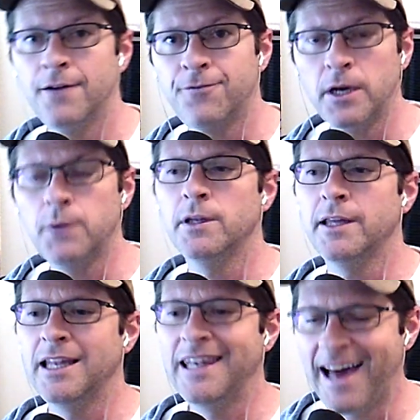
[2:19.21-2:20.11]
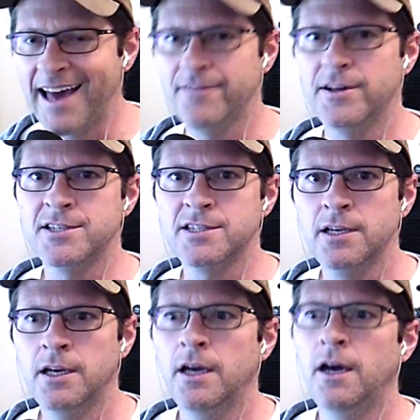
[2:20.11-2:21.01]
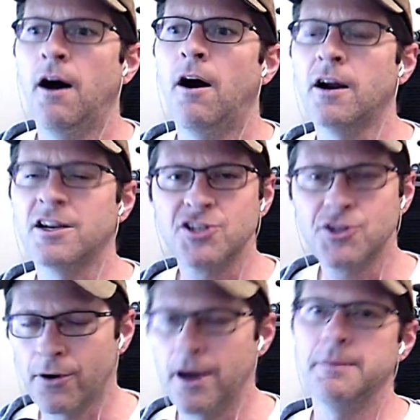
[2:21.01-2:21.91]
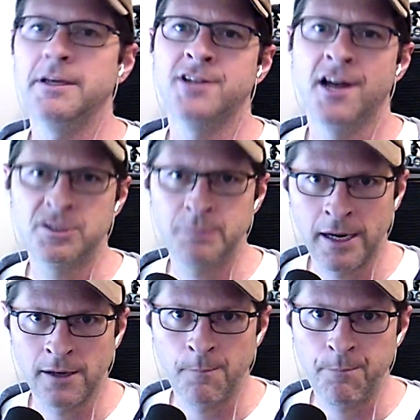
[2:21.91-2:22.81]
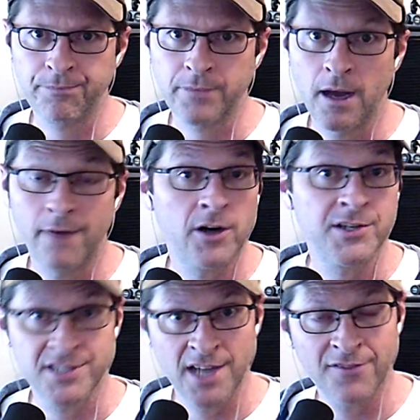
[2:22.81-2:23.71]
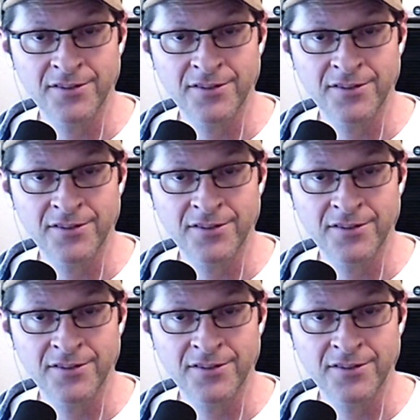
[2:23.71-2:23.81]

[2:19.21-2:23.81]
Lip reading: Frequently, a lot of us are extremely judgmental of ourself.